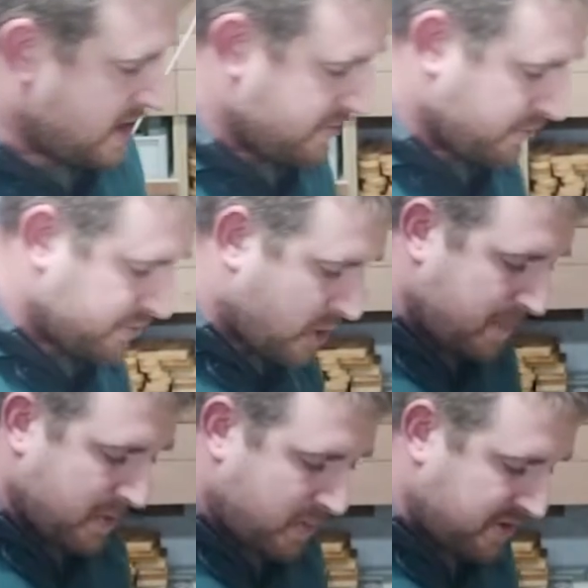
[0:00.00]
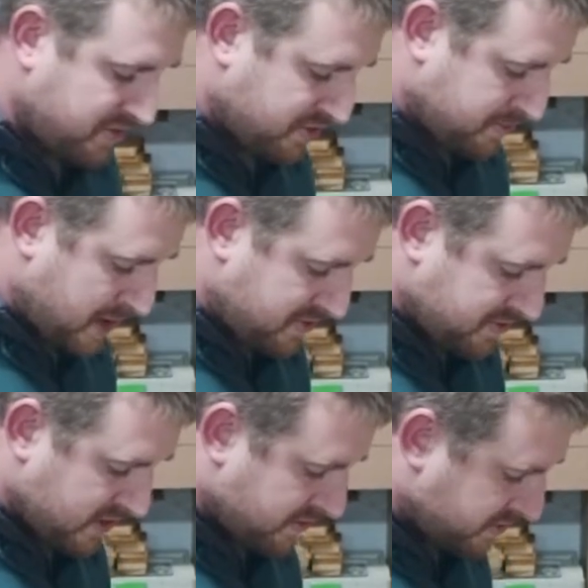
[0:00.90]
And there's also quite a bit of wasted space
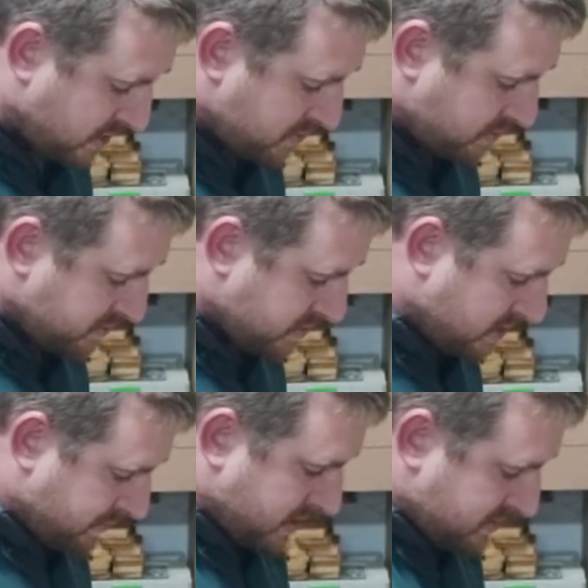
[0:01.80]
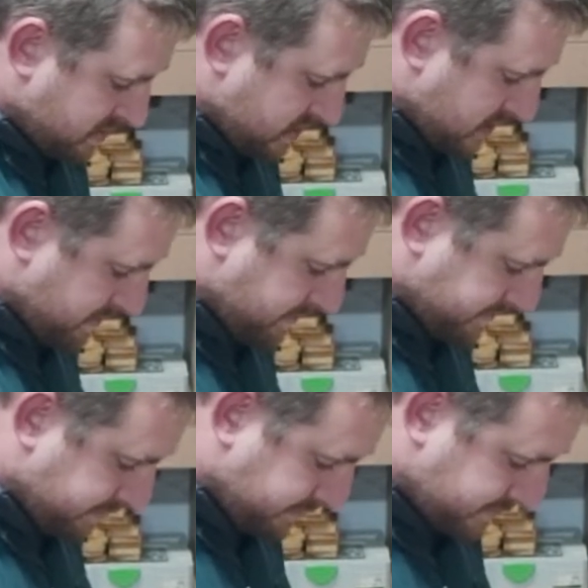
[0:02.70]
in this. So I was wondering if I did it
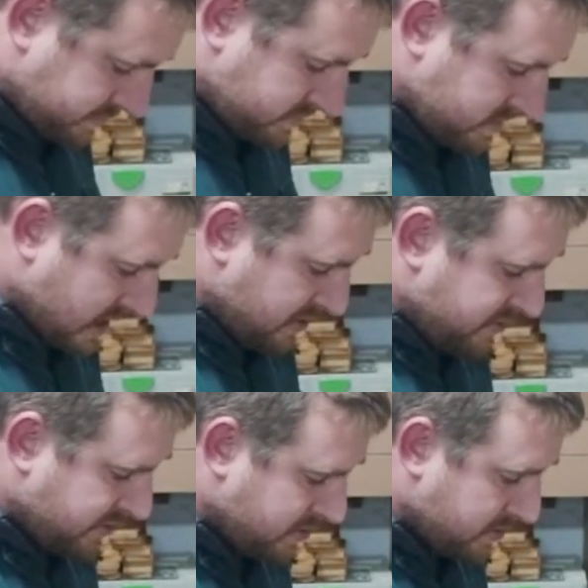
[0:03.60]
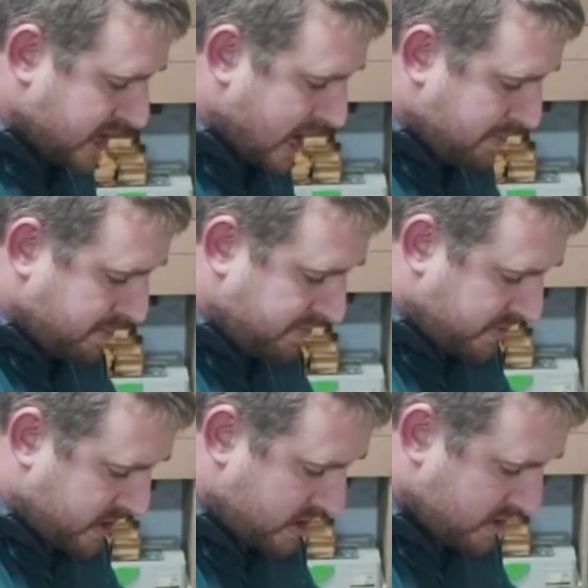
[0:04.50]
in 2 and kept
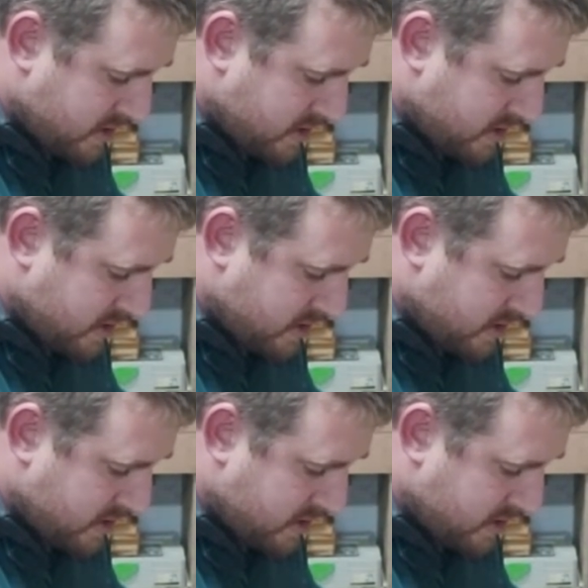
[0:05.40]
the